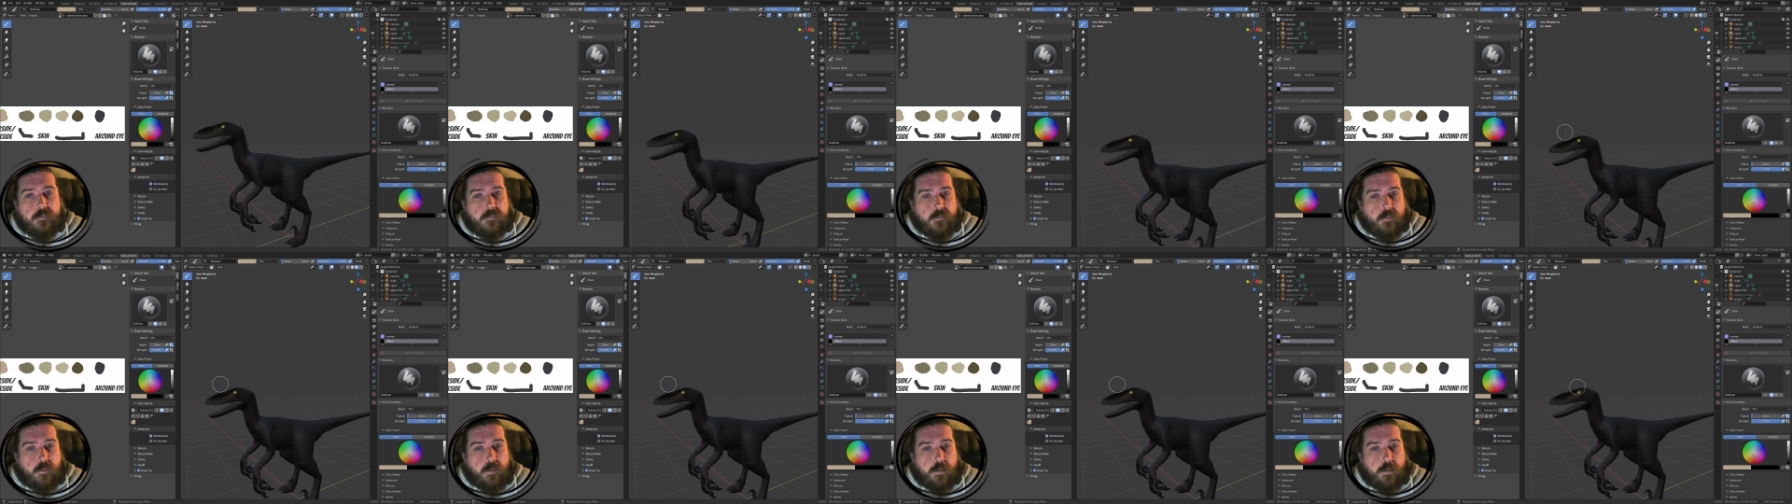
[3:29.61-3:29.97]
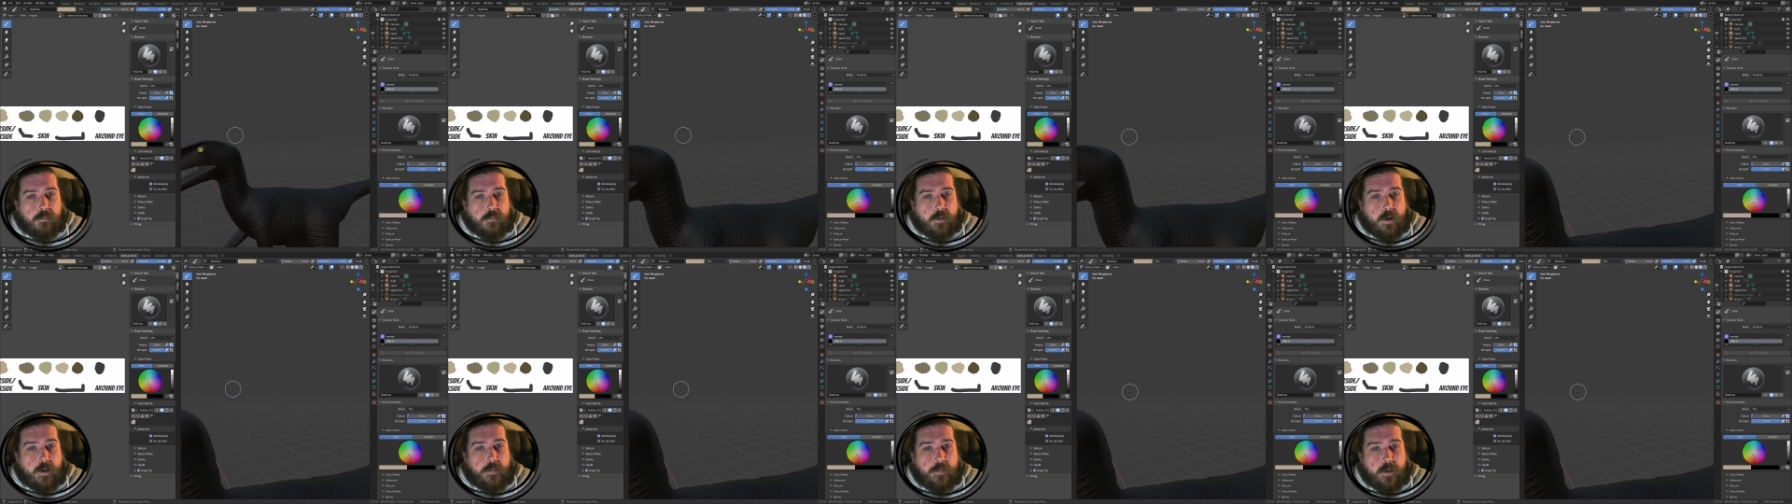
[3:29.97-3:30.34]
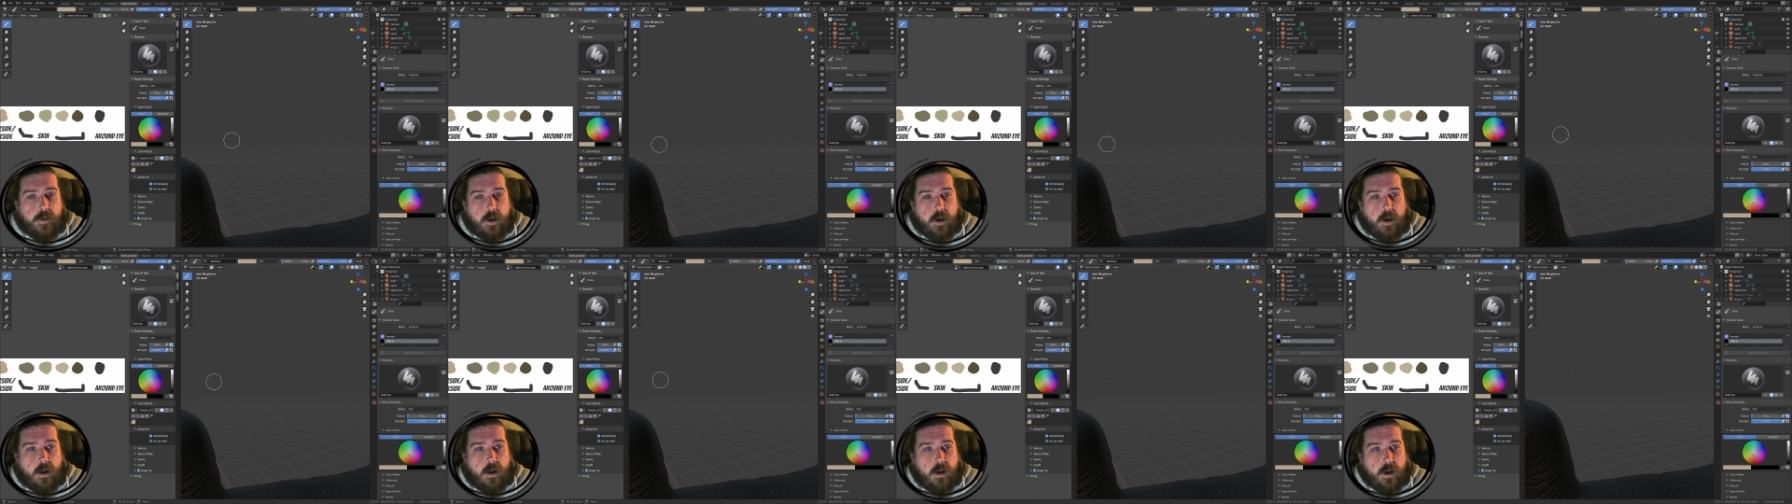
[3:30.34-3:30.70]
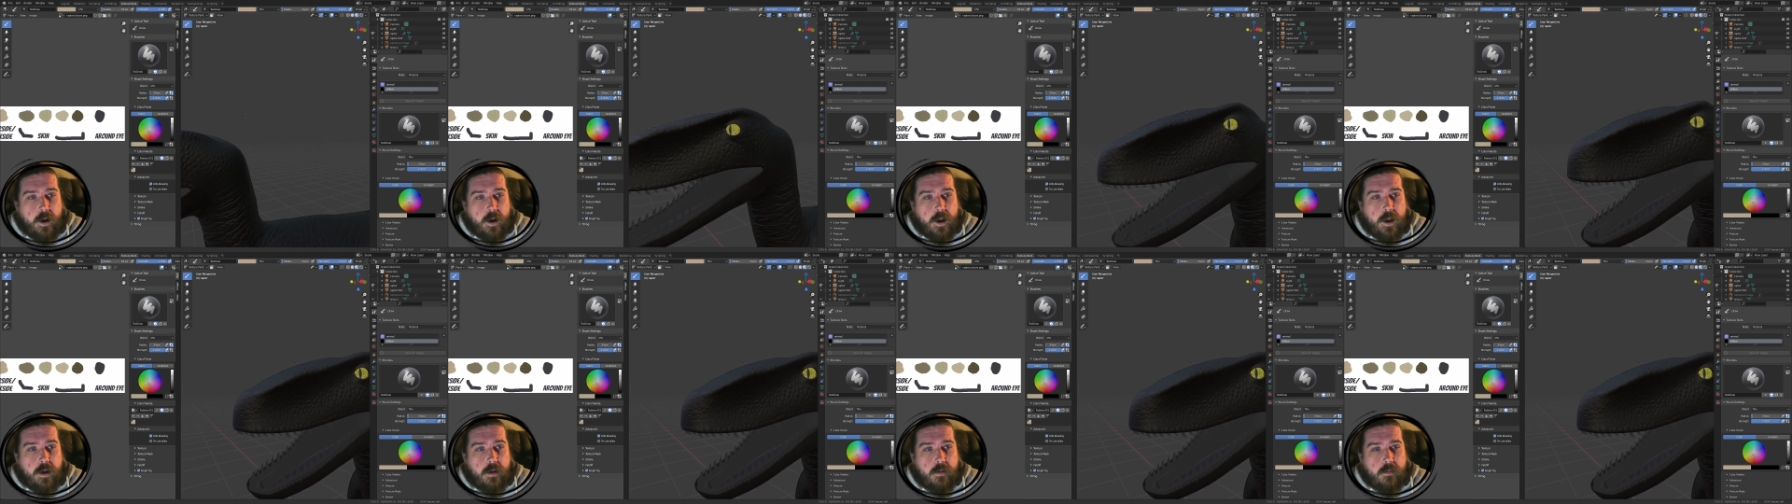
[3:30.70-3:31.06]
for around the
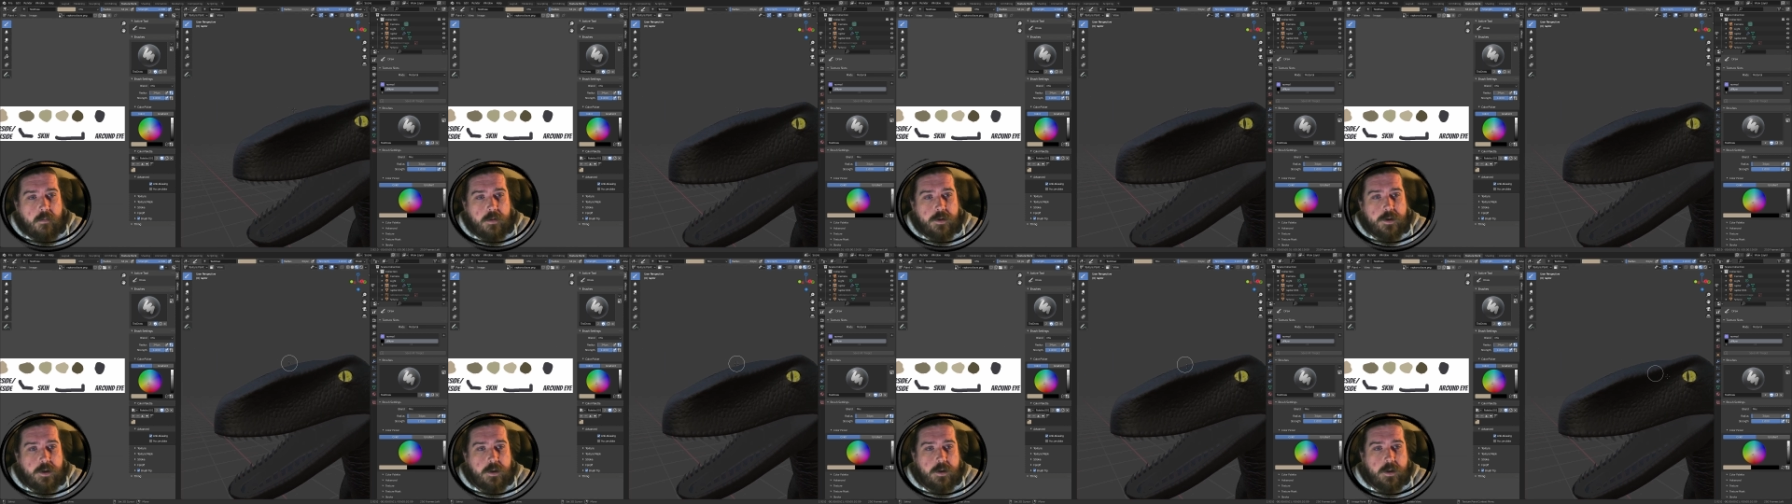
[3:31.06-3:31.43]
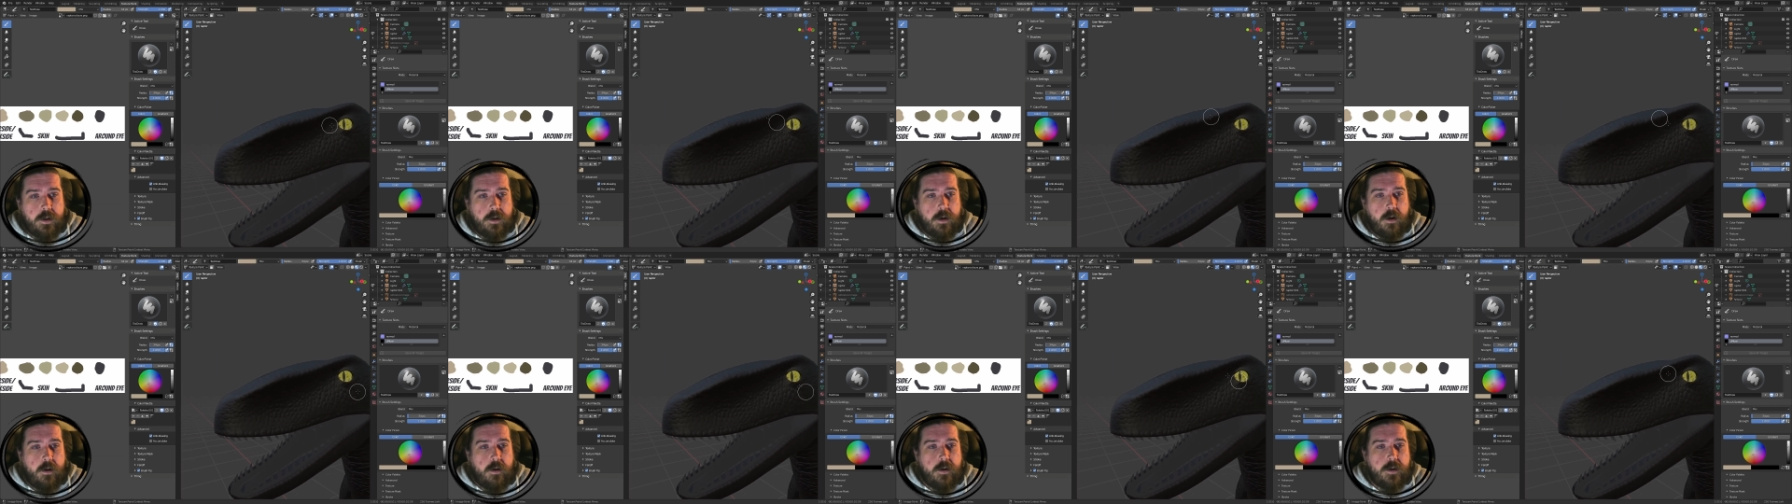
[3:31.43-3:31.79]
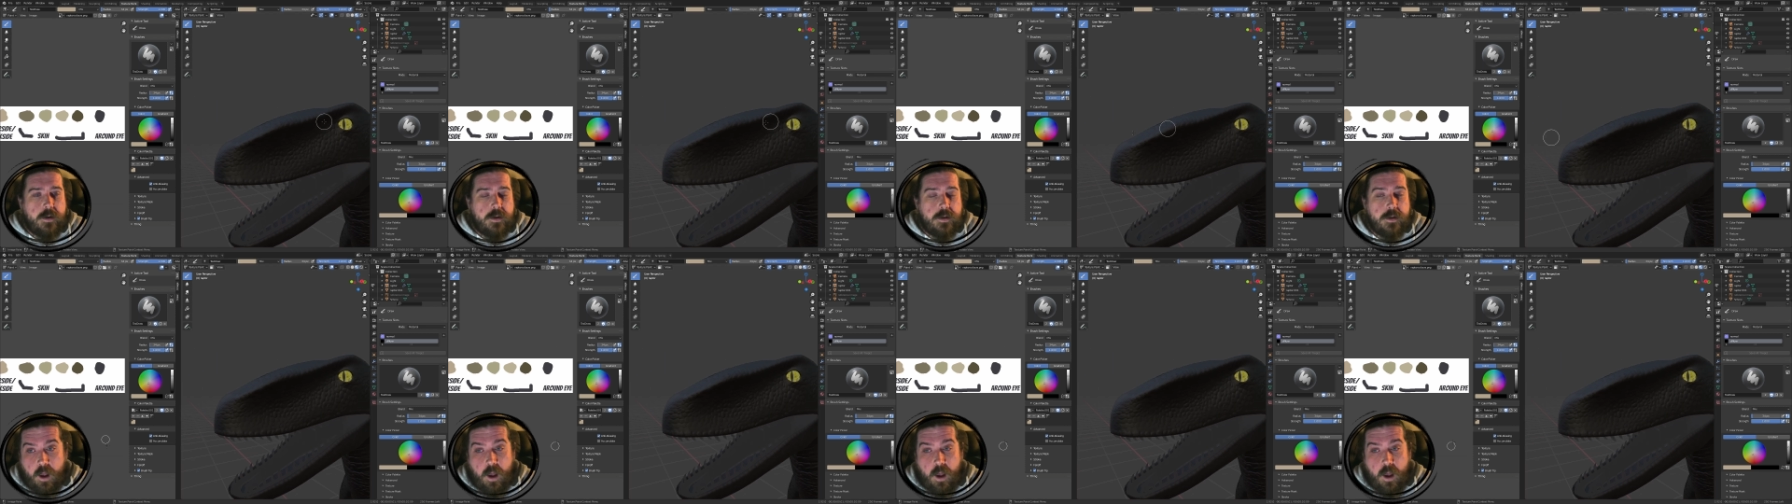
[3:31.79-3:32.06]
eye, which I did notice.